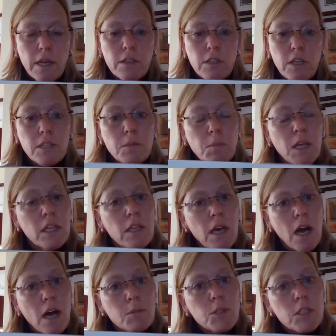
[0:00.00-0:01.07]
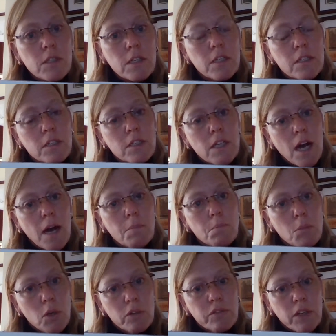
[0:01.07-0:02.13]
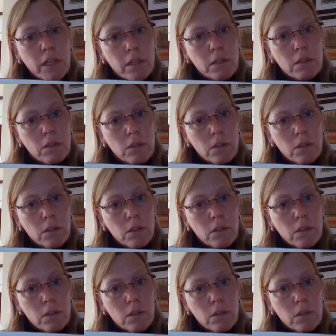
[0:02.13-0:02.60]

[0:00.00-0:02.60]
Doesn't mean the object's going to stop moving.